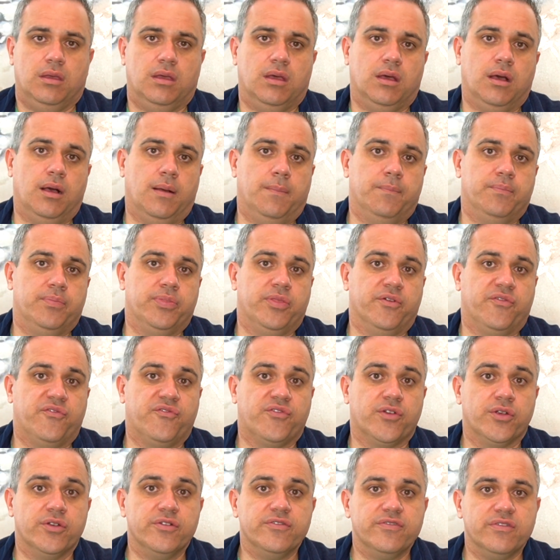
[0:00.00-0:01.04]
The
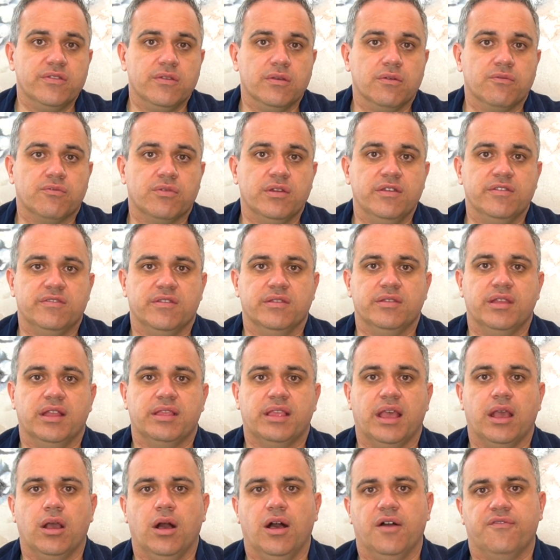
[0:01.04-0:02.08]
first reason that
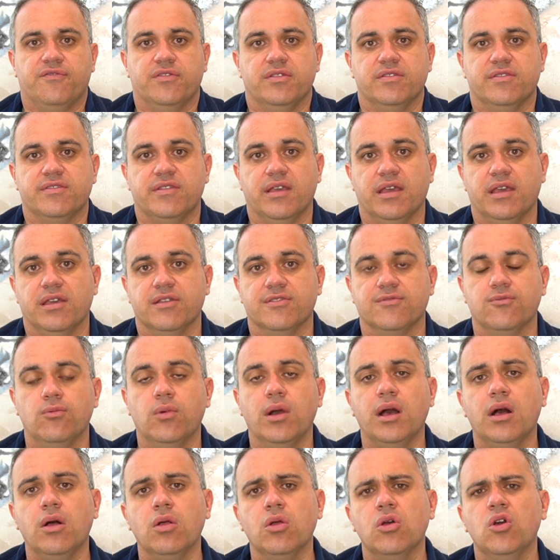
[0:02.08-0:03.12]
they often say is,
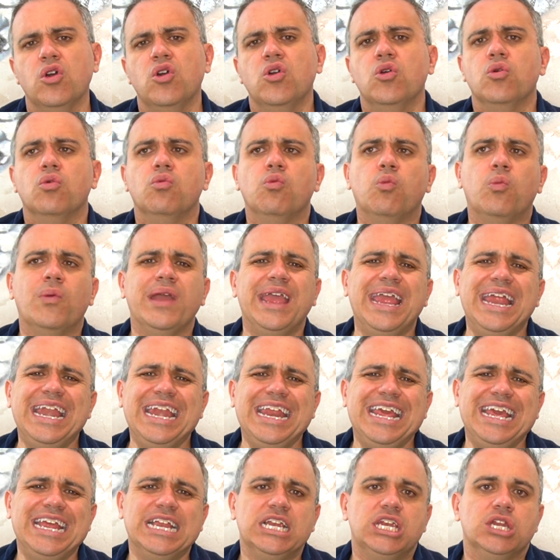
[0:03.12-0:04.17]
well, we
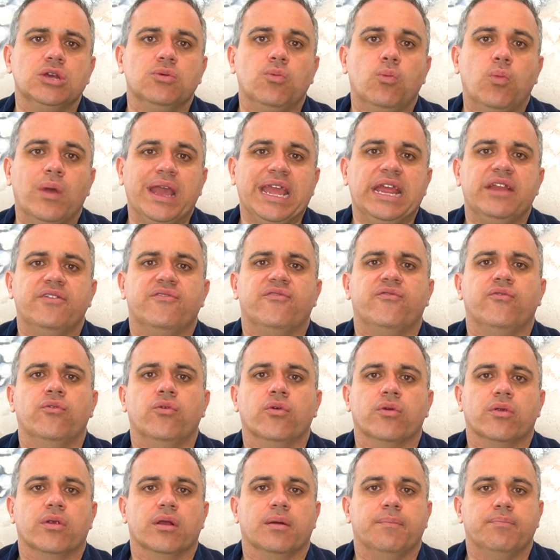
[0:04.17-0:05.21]
need to wait
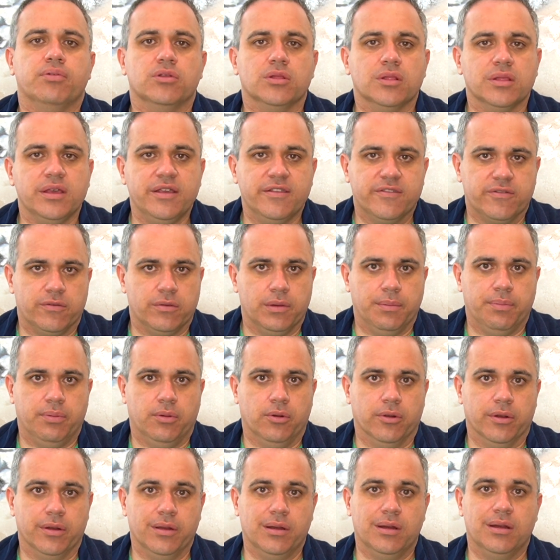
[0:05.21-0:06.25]
for a police
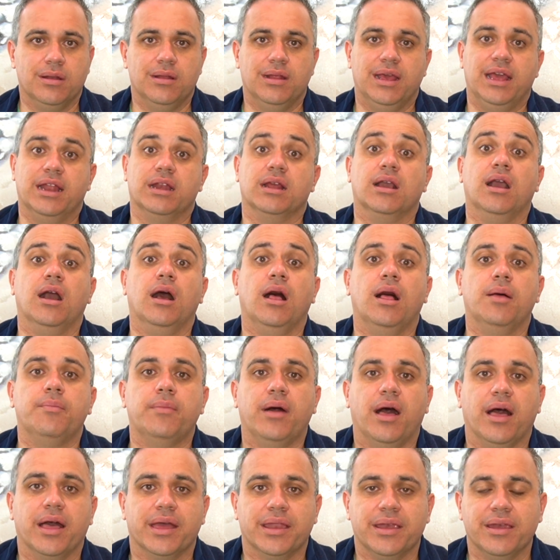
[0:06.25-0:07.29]
report. And come
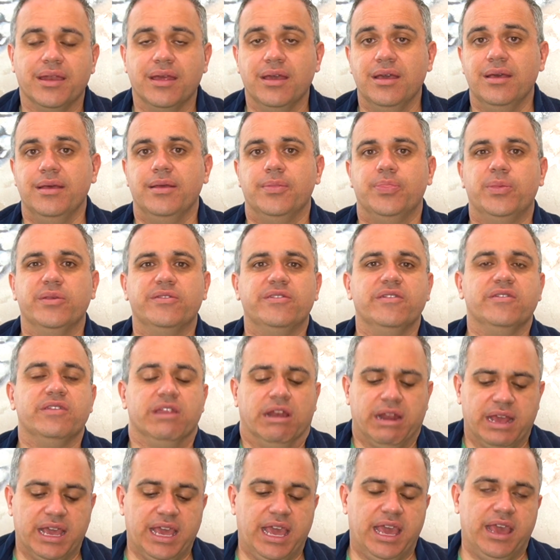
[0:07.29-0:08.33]
on, this
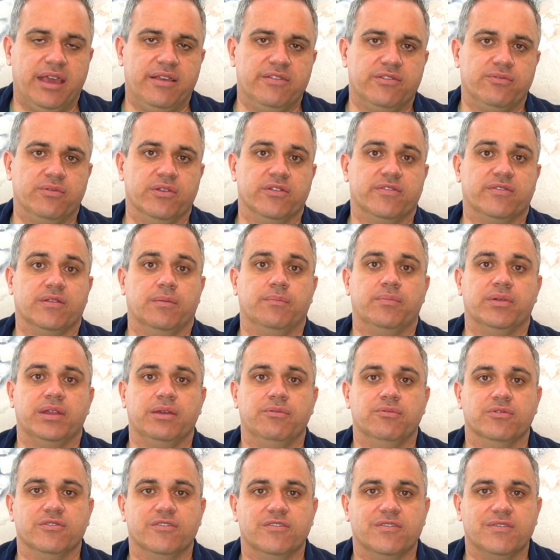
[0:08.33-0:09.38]
isn't a case where somebody
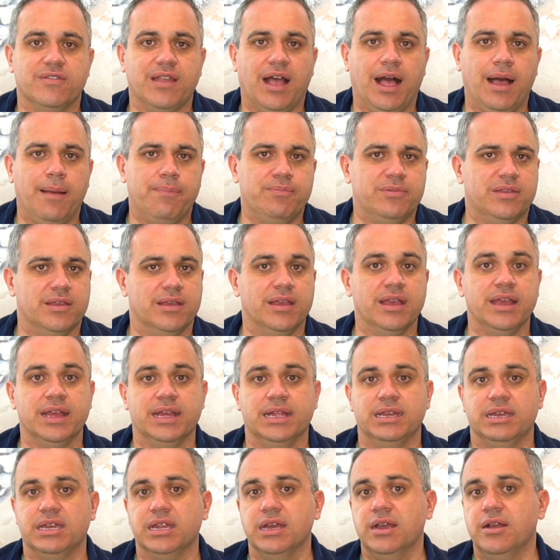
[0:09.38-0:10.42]
was stopped
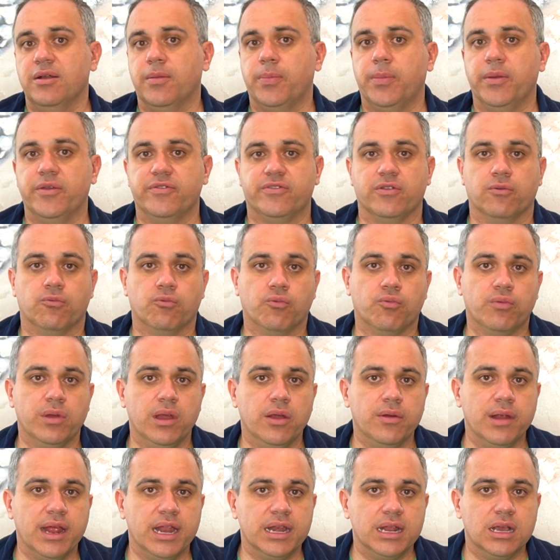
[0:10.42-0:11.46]
and it's a
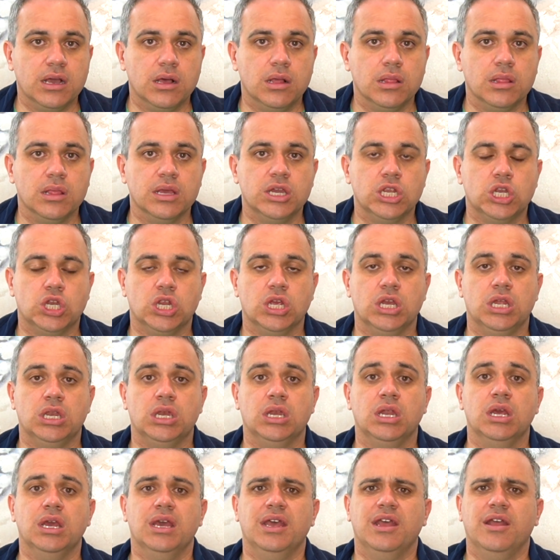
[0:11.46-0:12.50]
rear-end collision.